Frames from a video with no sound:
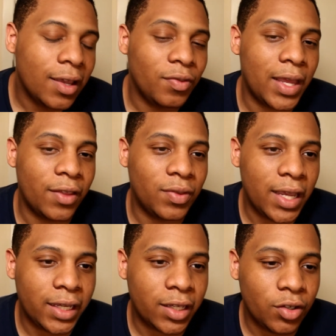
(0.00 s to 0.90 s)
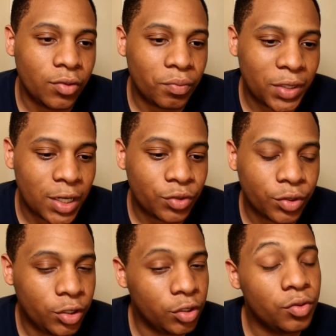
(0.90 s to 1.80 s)
that they can
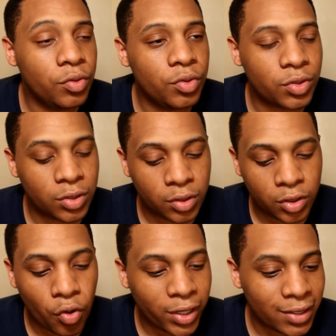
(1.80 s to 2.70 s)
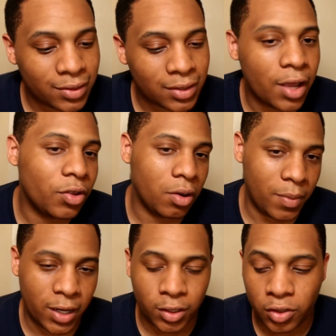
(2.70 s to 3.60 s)
potentially use to go against other
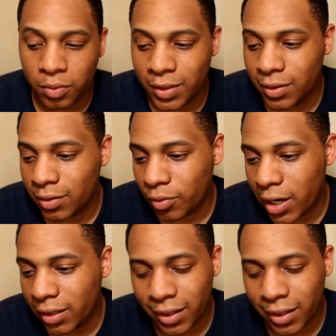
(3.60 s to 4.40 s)
metahumans, right?